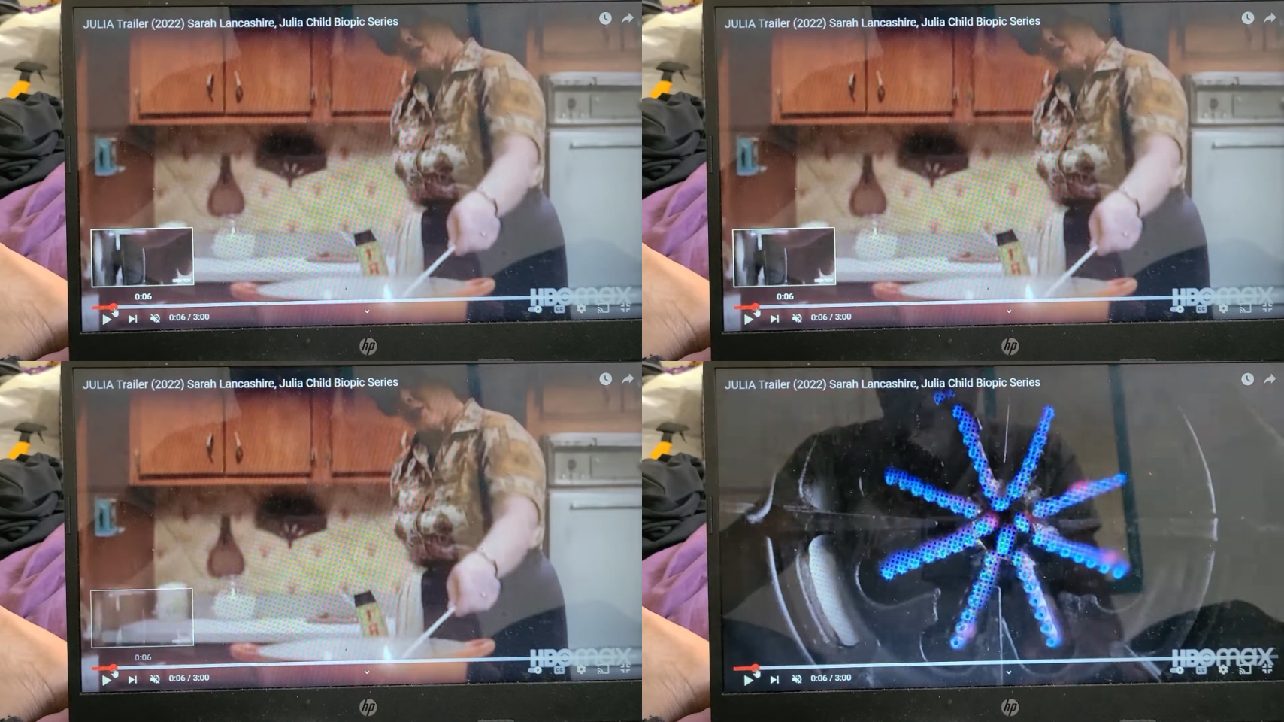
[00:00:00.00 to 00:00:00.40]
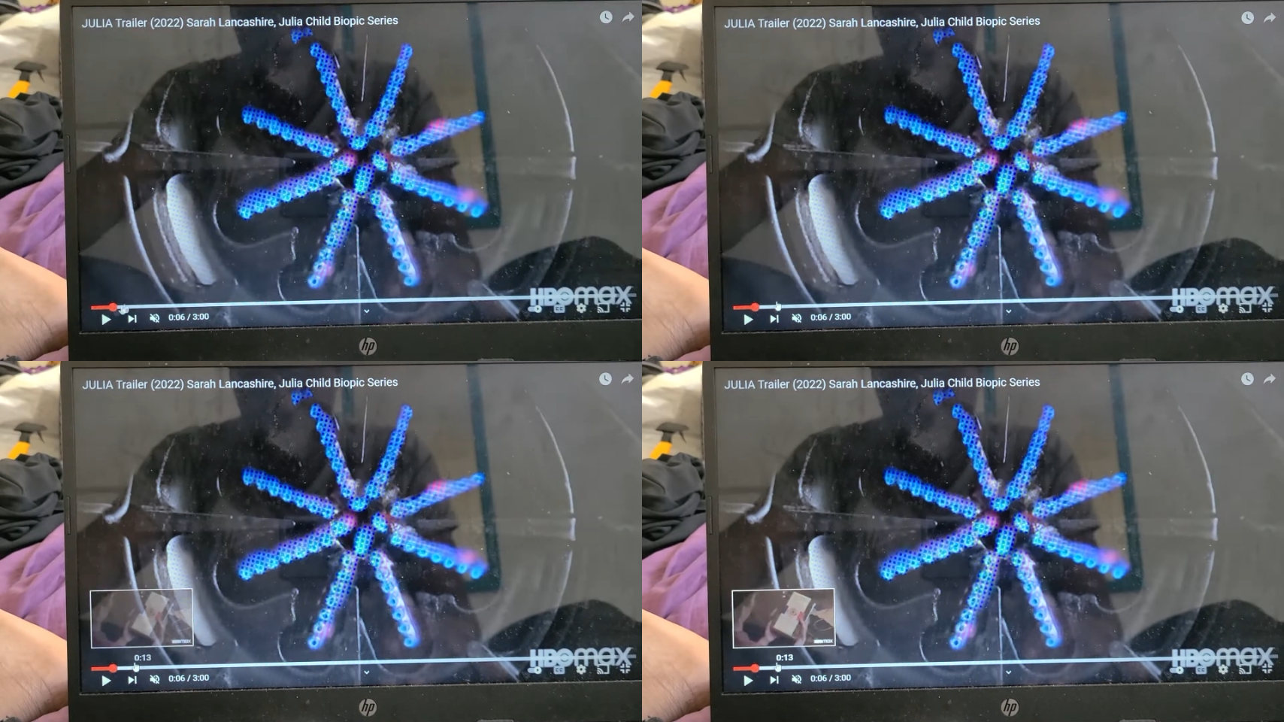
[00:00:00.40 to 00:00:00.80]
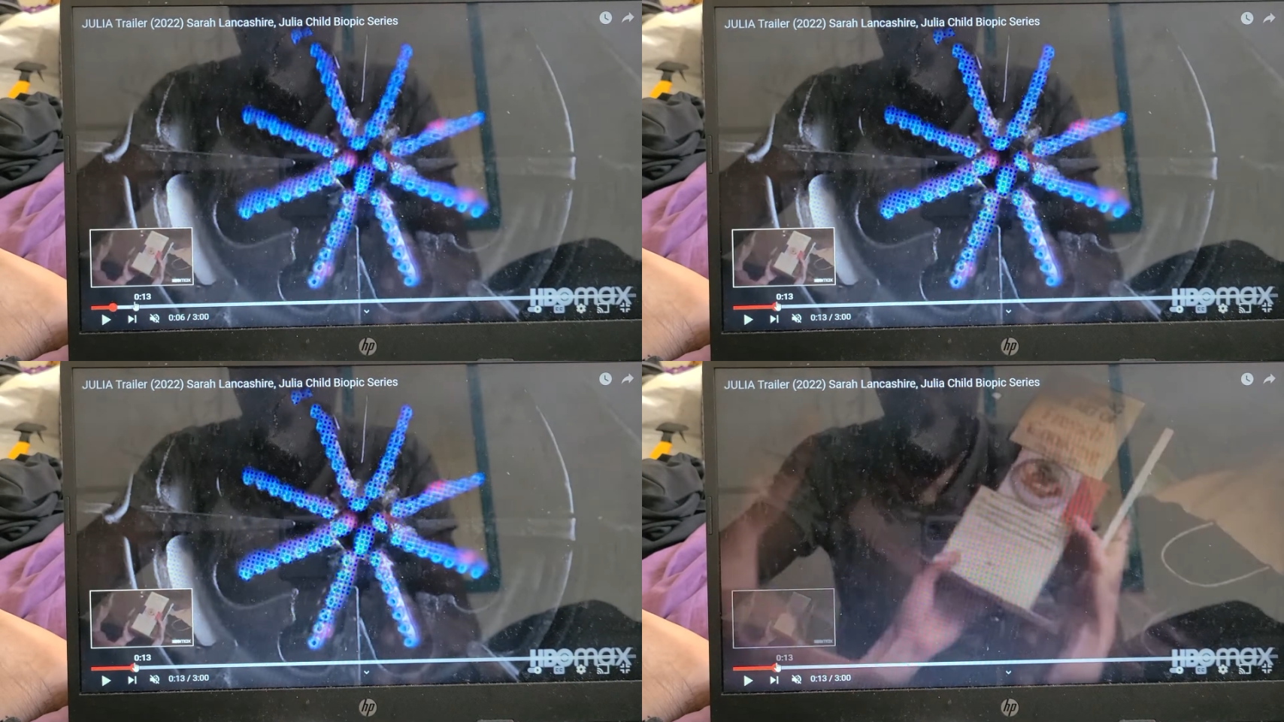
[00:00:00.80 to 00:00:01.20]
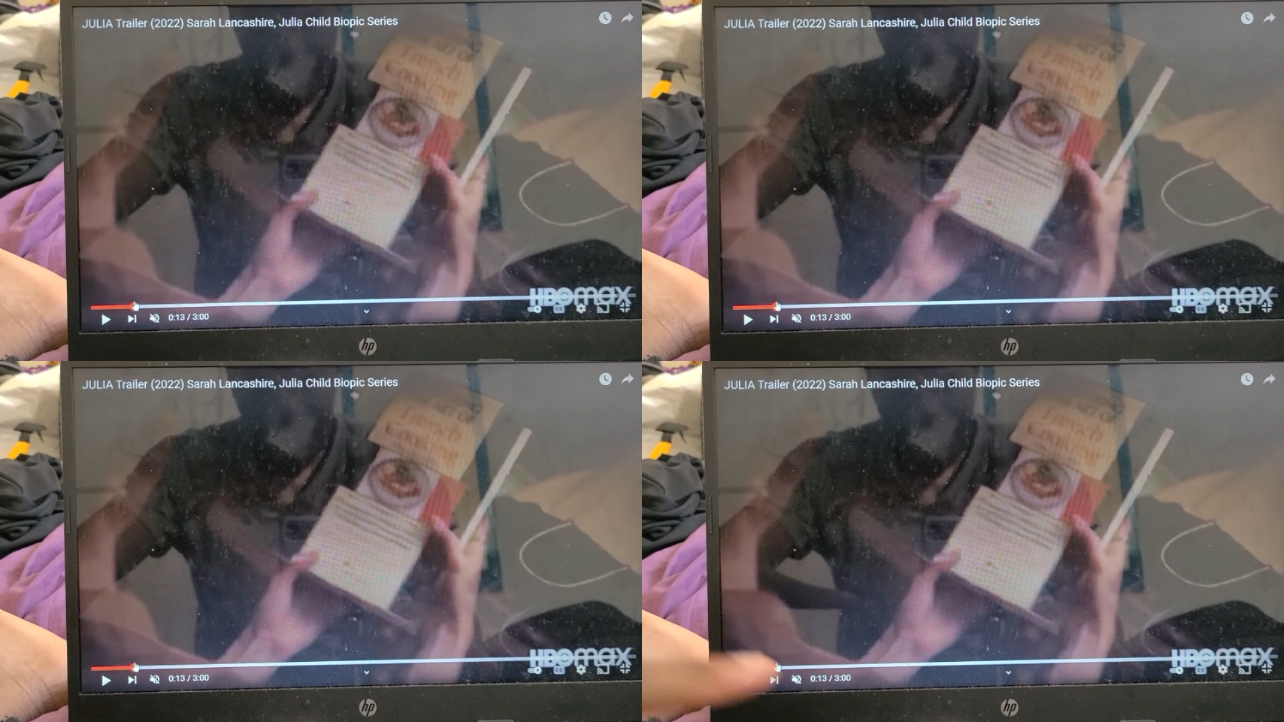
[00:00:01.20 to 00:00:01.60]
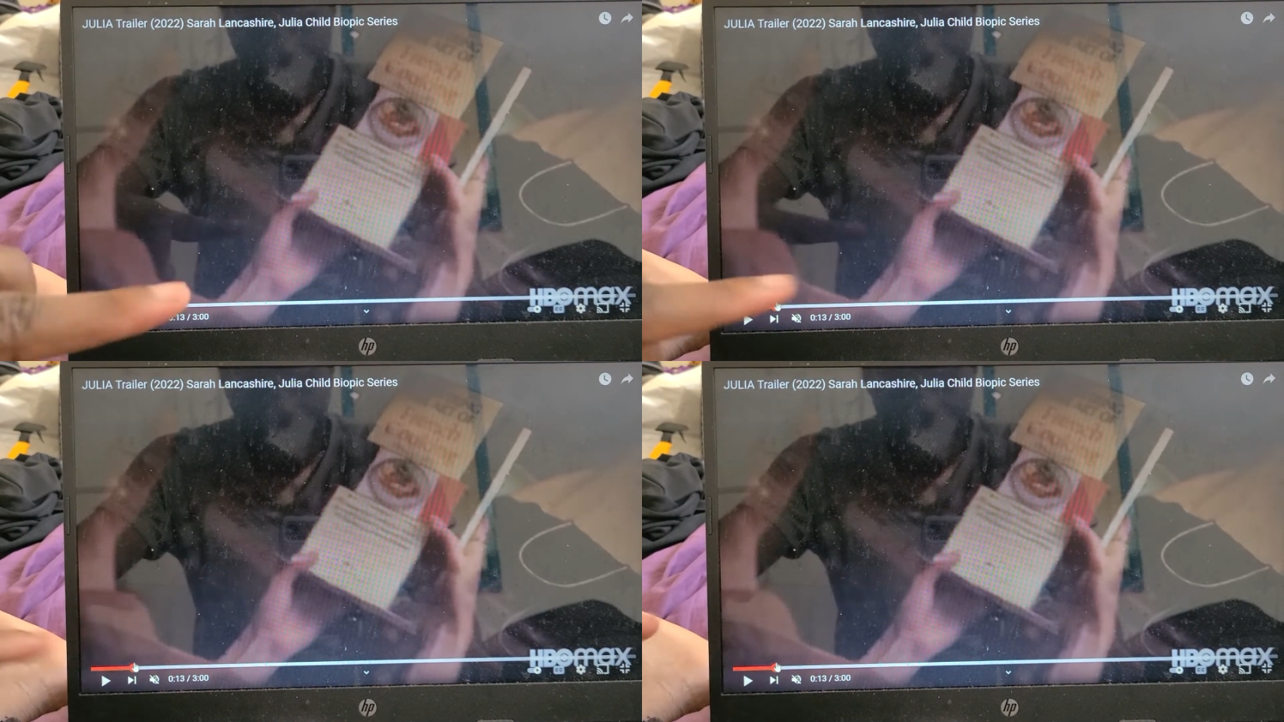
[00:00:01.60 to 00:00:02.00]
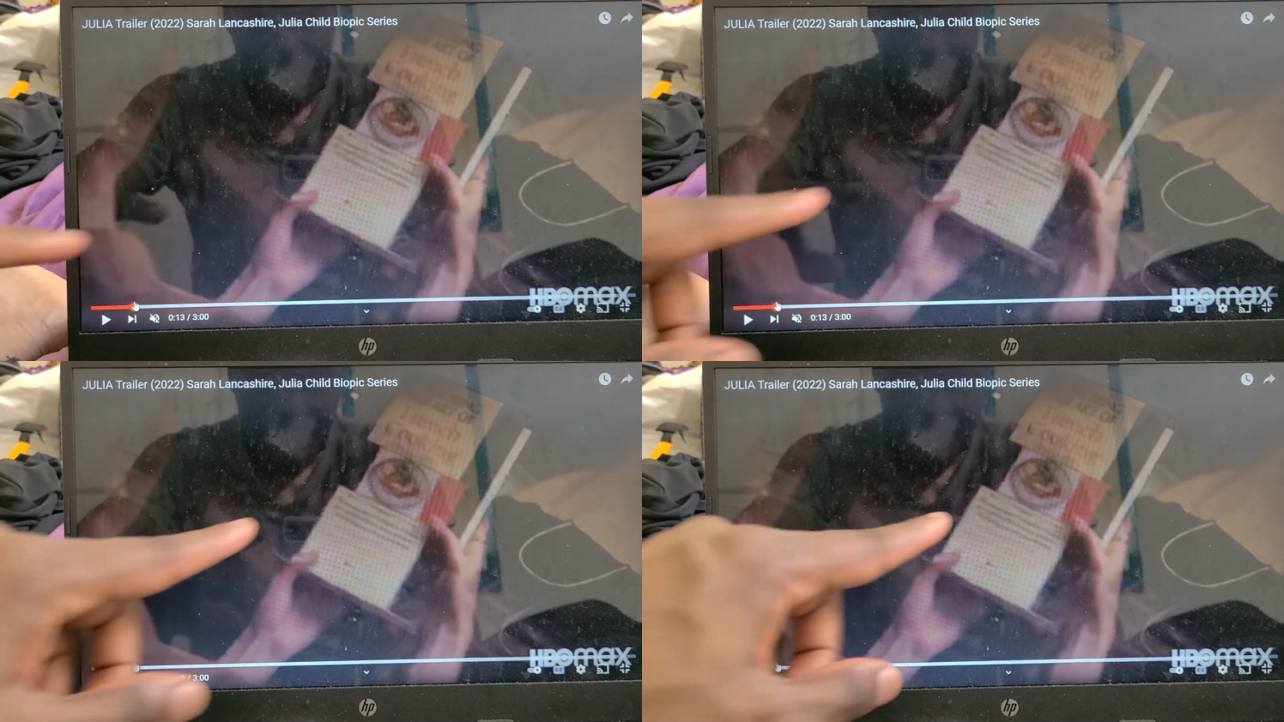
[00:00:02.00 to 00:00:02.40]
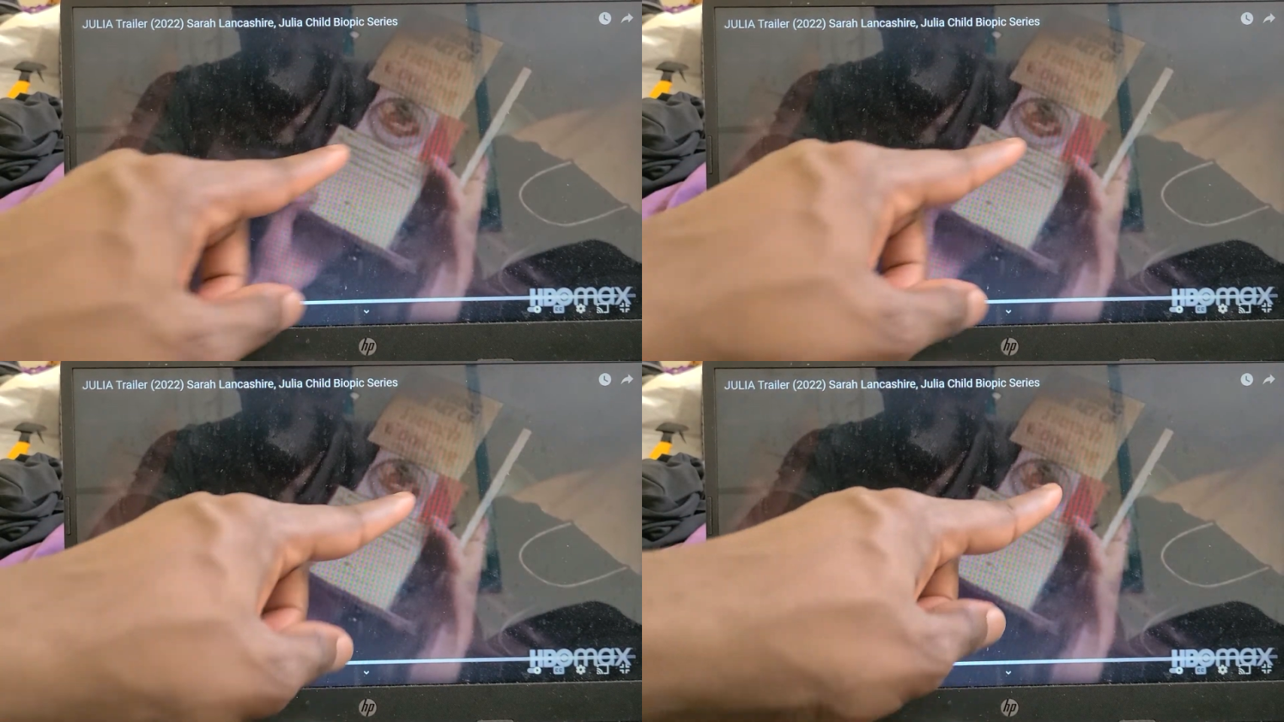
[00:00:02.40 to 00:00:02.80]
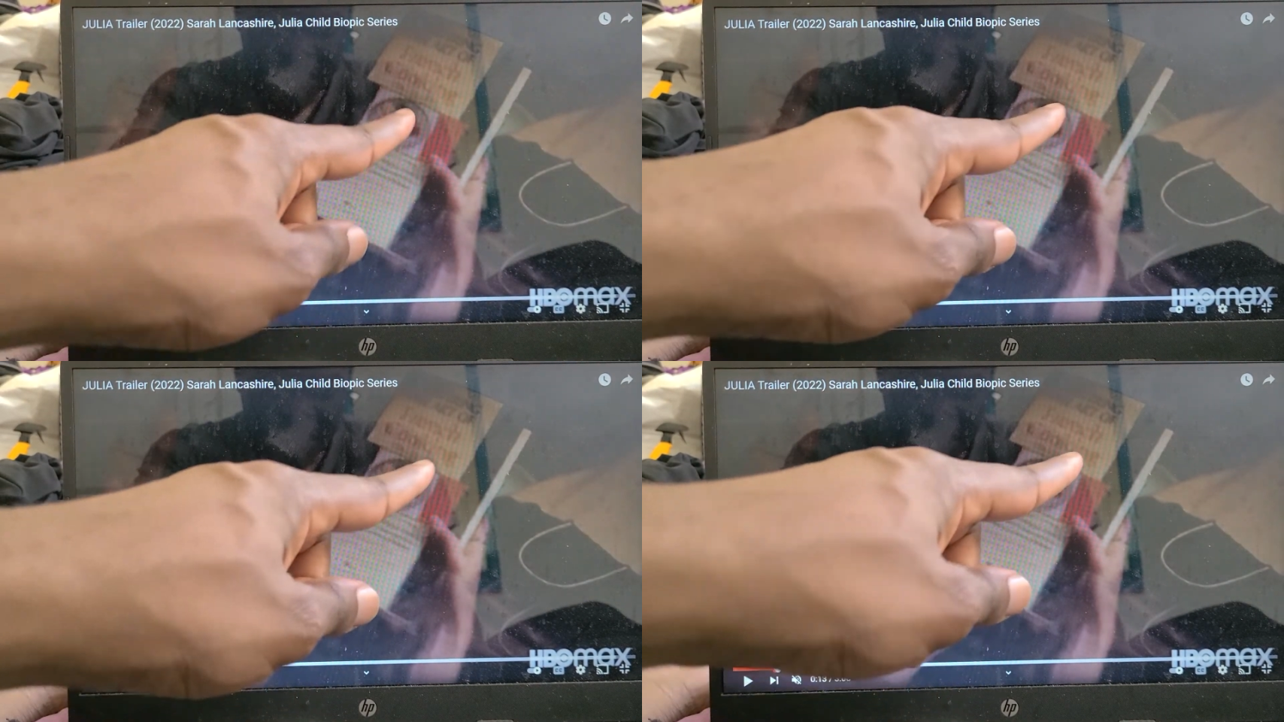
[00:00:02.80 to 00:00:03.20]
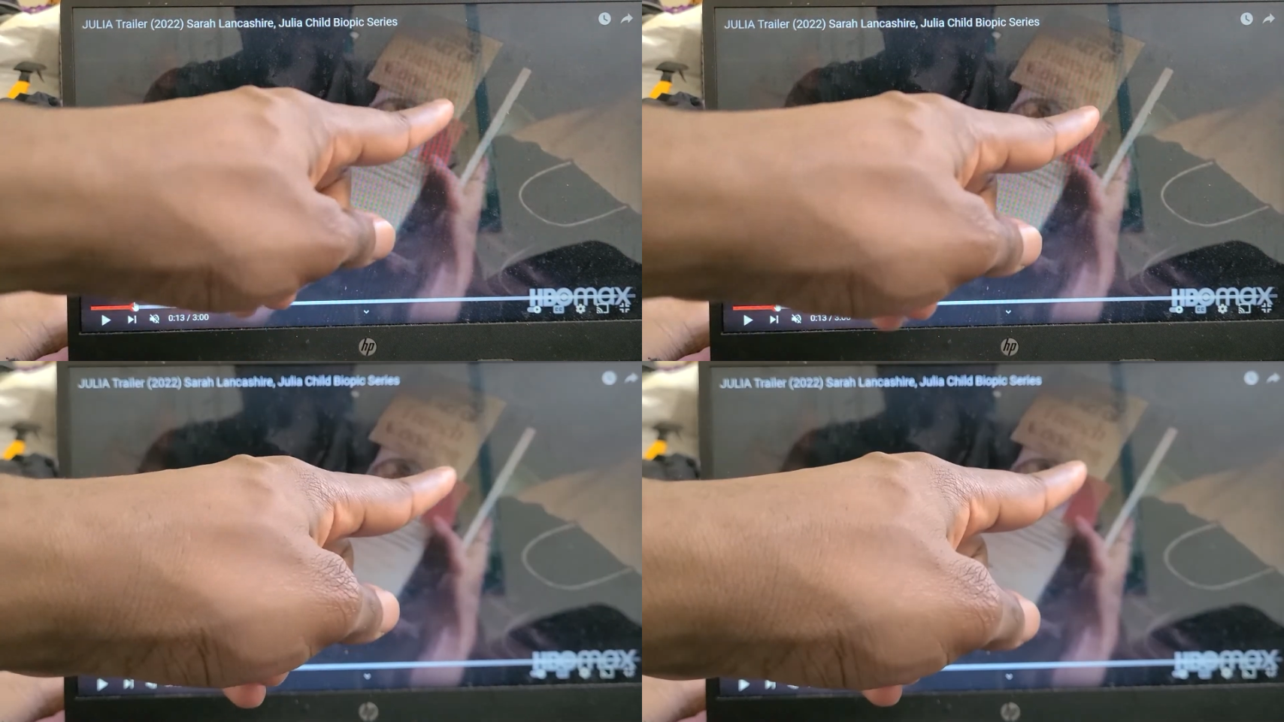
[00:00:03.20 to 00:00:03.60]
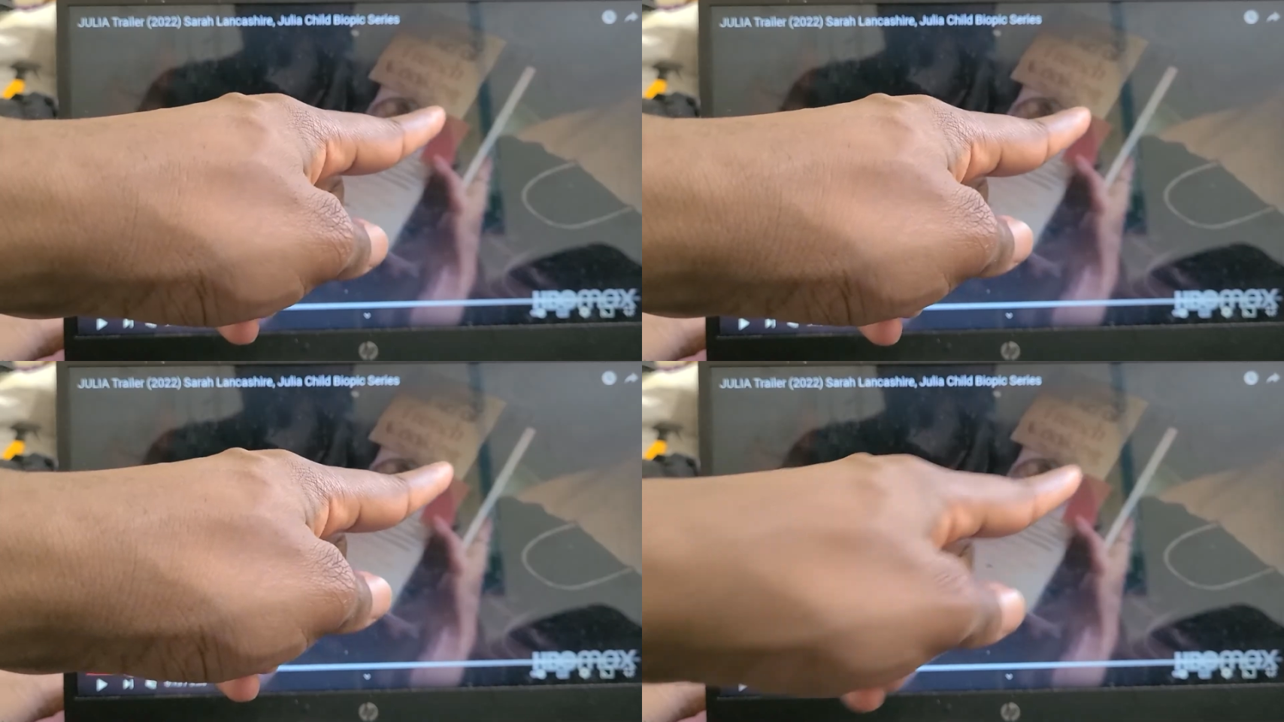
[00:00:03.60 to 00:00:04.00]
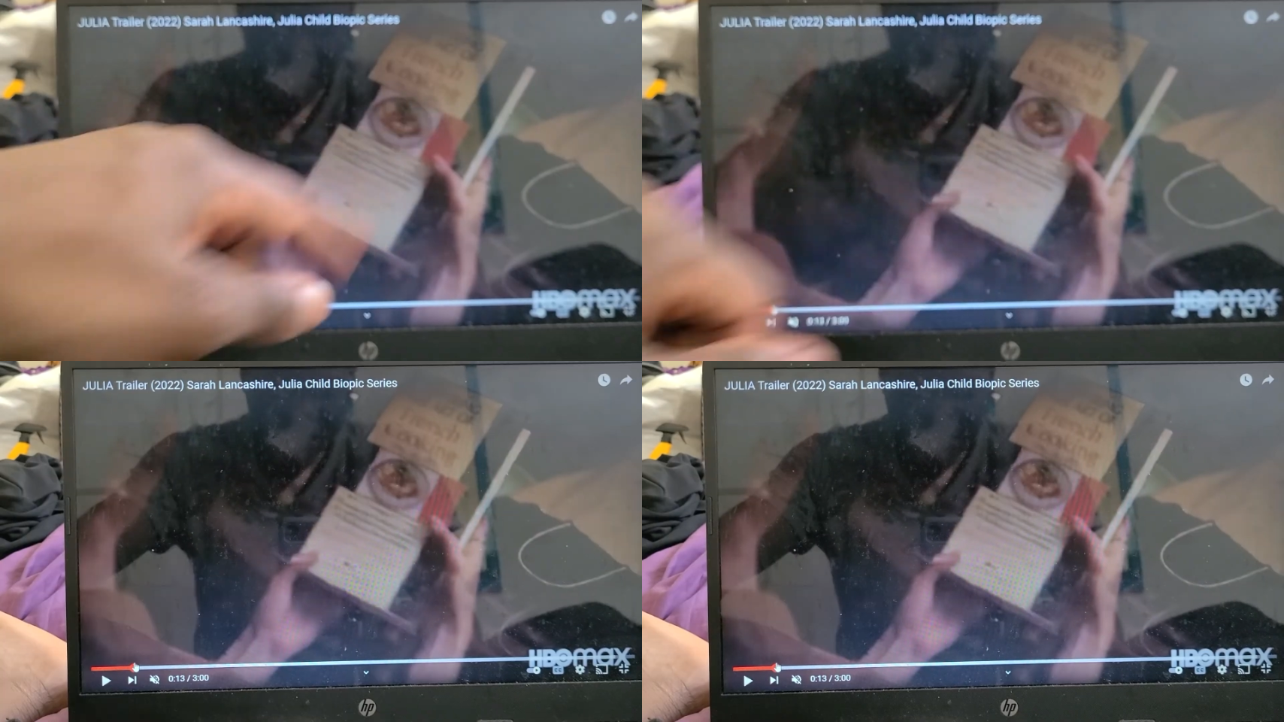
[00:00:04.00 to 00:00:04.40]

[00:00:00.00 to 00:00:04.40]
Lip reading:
Nobody's mouth can be seen.